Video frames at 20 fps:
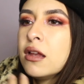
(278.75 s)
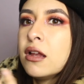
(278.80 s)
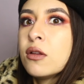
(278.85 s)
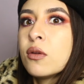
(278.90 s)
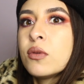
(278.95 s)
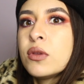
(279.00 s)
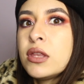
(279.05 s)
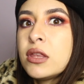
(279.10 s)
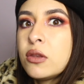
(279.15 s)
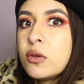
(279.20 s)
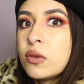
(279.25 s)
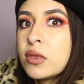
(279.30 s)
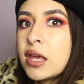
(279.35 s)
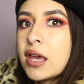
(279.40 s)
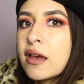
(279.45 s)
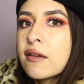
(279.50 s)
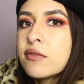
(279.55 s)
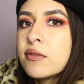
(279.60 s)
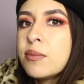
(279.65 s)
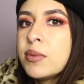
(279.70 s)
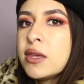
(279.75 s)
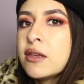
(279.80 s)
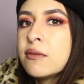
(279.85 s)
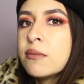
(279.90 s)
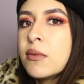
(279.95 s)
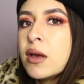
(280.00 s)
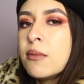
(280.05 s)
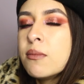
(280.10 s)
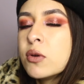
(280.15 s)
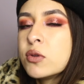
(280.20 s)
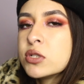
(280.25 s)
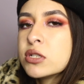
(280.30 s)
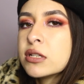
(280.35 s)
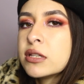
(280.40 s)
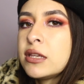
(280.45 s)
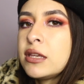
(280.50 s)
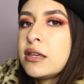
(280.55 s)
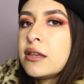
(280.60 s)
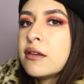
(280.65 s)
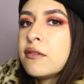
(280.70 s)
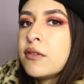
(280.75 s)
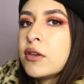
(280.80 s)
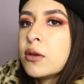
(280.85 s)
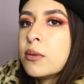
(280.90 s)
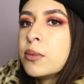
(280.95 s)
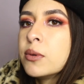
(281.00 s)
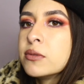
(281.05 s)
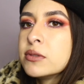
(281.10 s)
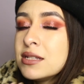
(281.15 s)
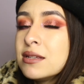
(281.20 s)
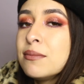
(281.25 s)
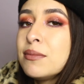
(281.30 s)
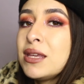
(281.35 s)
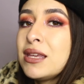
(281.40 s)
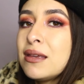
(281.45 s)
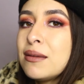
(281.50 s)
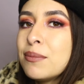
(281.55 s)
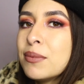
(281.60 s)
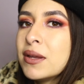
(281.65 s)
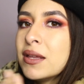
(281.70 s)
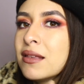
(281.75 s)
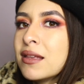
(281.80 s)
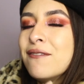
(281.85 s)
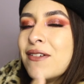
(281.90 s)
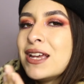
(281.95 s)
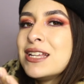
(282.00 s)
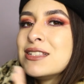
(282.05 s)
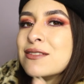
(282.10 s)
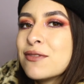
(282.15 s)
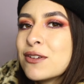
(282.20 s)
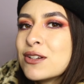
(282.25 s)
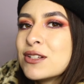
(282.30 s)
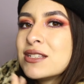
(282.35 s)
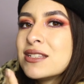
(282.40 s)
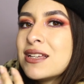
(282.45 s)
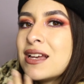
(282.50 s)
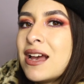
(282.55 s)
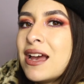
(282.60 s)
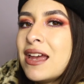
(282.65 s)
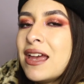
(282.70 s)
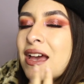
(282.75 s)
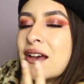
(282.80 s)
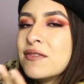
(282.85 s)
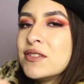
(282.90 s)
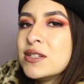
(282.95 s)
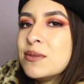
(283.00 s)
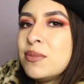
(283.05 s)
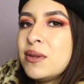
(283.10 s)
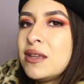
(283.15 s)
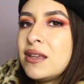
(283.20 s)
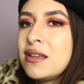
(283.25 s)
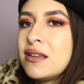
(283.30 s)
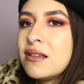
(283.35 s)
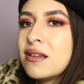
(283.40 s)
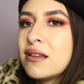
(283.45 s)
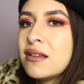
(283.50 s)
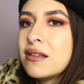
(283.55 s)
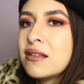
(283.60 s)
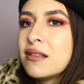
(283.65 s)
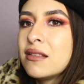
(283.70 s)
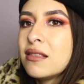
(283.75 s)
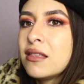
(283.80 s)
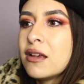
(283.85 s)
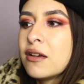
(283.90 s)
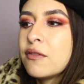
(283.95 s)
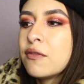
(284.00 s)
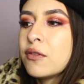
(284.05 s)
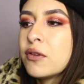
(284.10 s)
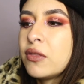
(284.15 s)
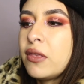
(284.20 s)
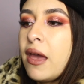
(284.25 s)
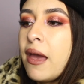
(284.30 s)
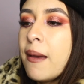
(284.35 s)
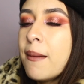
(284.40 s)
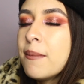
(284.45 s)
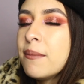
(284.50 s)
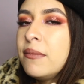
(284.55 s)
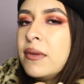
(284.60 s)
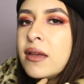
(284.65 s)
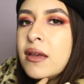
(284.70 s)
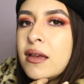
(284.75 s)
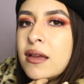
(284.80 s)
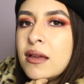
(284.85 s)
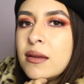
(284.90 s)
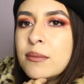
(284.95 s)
Not only do they have to be emotionally available to me, but vice versa, I have to be there for them.